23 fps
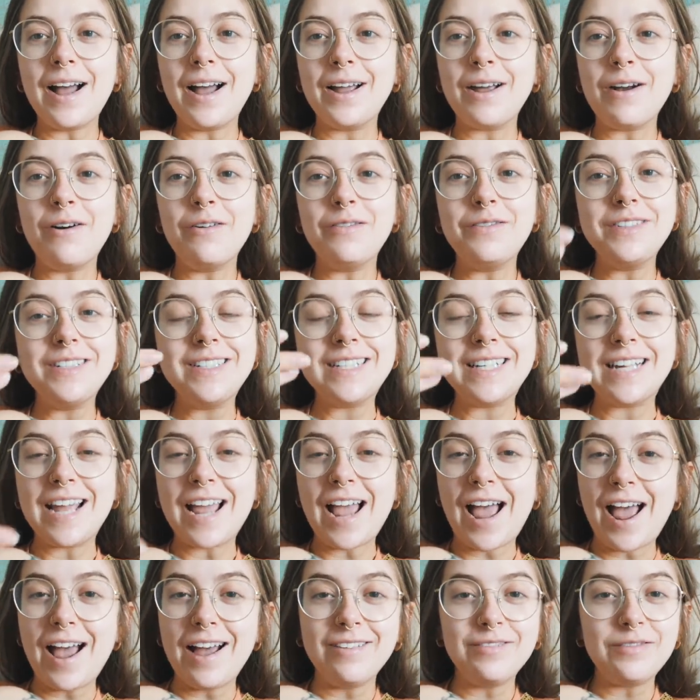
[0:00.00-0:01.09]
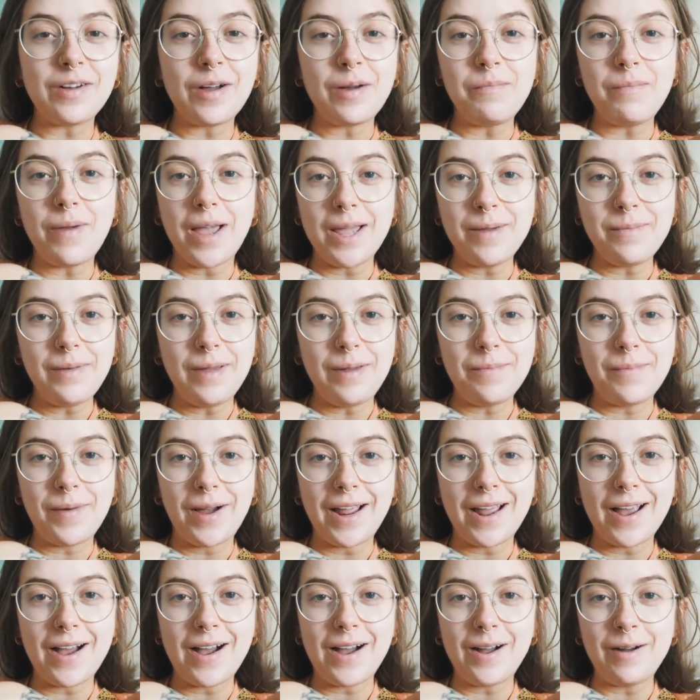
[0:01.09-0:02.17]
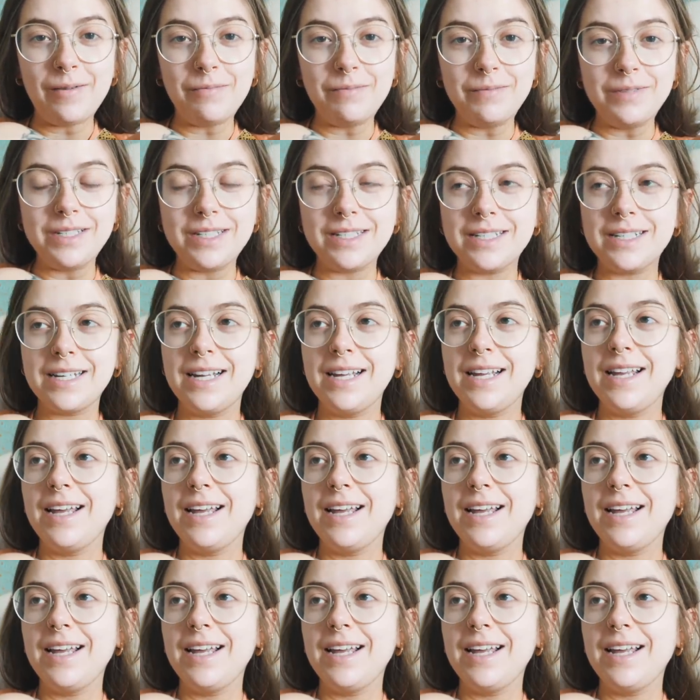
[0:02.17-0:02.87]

I obviously have a baby in my arms.